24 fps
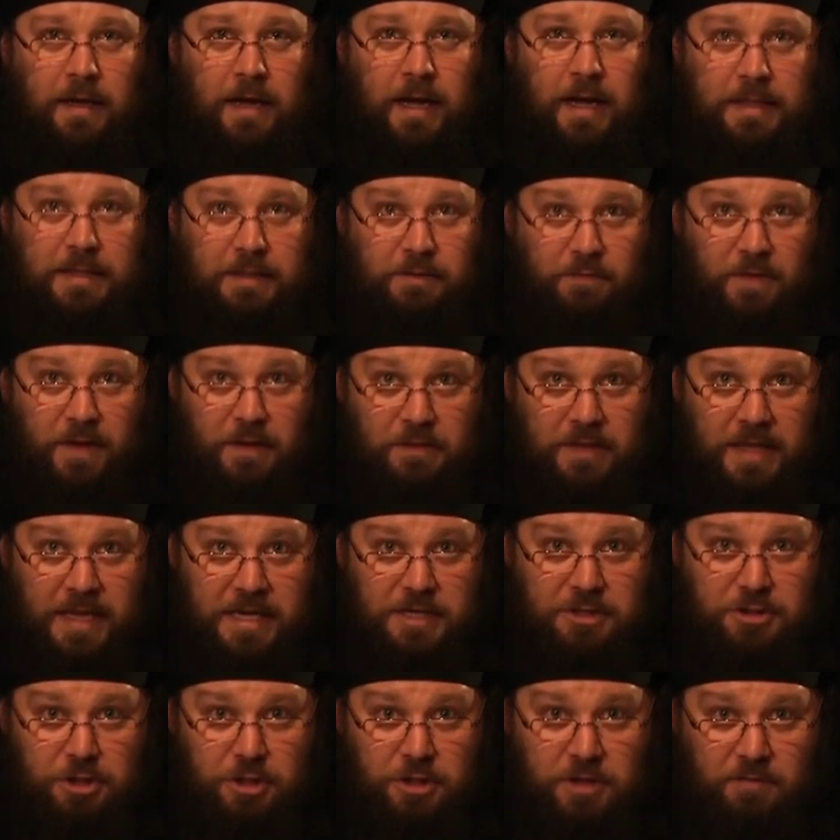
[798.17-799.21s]
At the
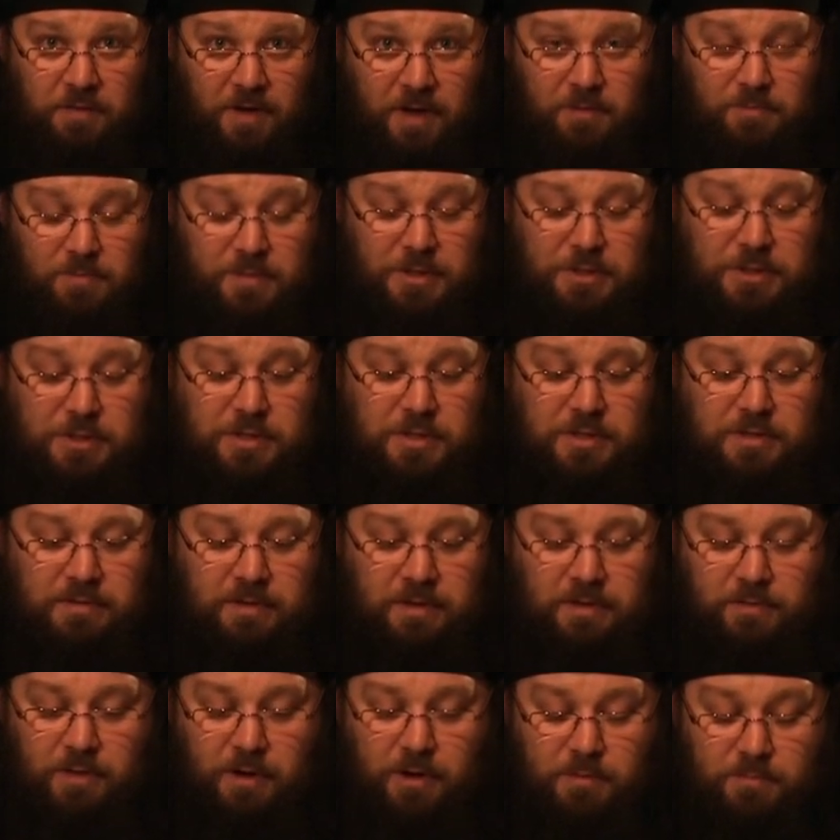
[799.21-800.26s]
foundation of our, mis-
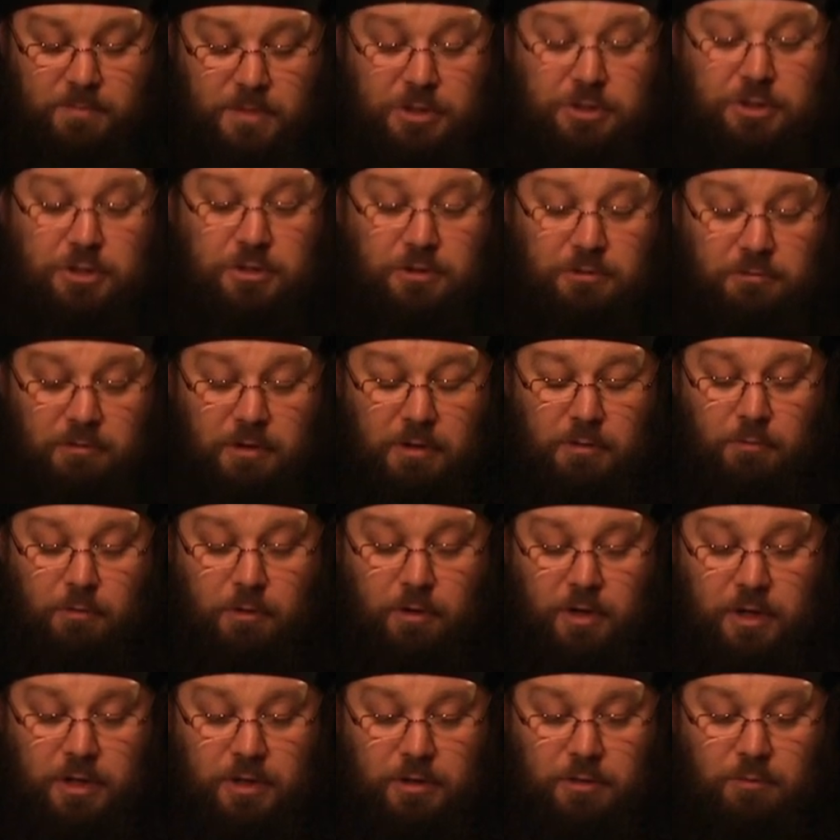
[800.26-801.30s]
of our missionary
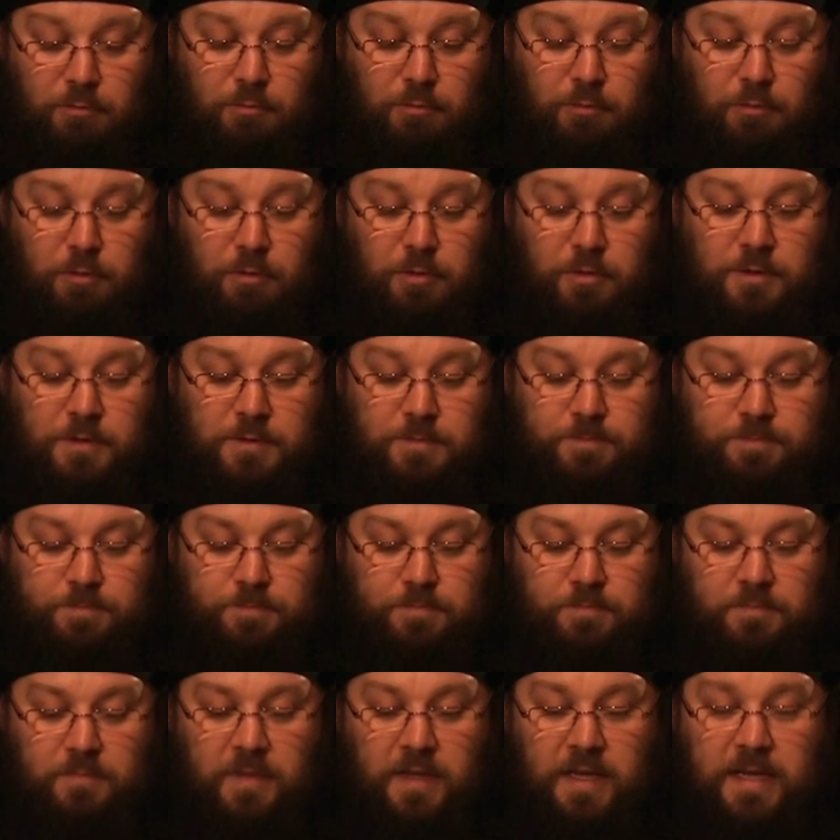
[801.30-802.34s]
work in the world
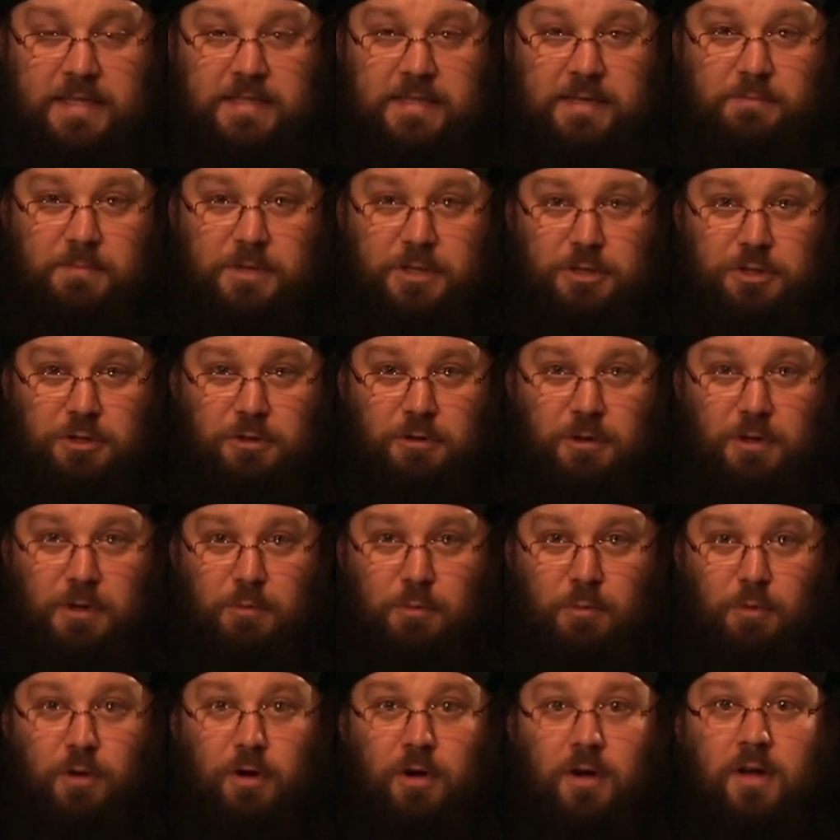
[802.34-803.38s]
is a missionary
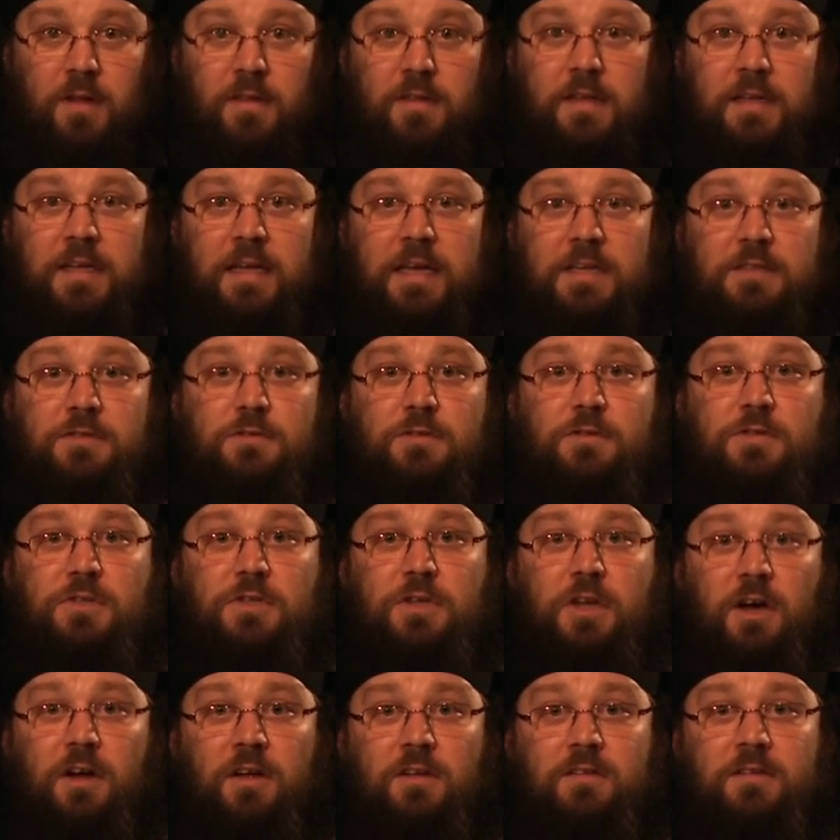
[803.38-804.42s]
work that has to
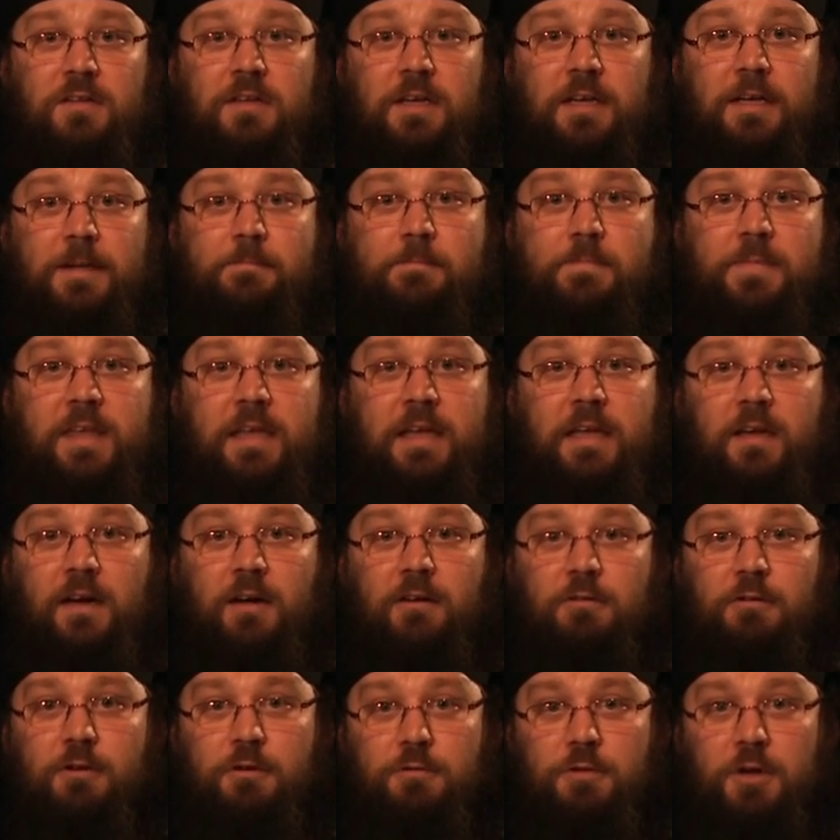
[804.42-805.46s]
start in
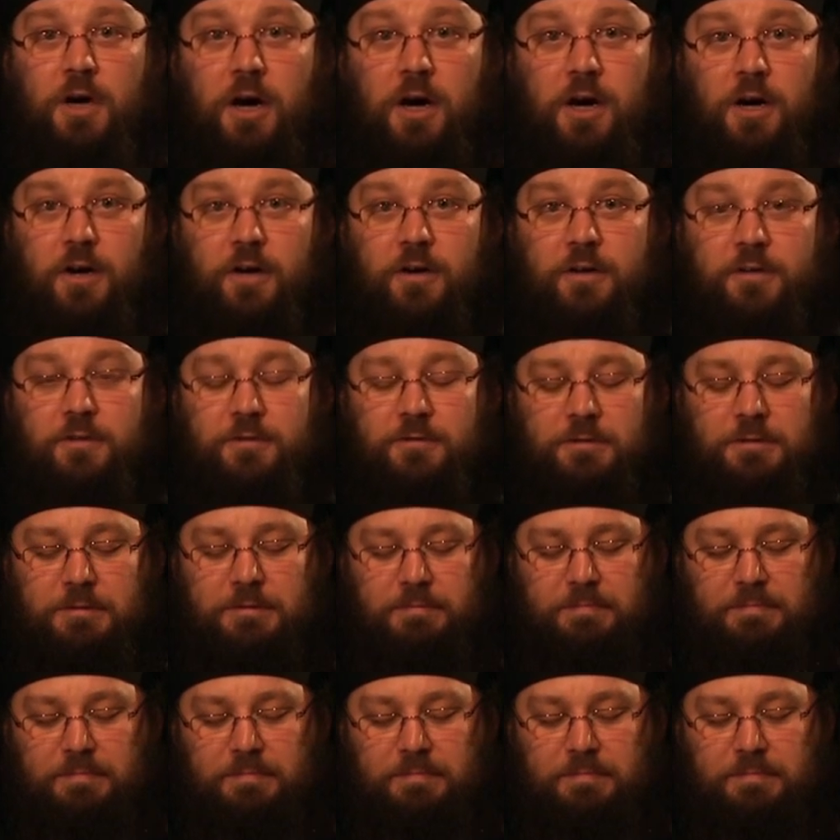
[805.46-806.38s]
our own heart.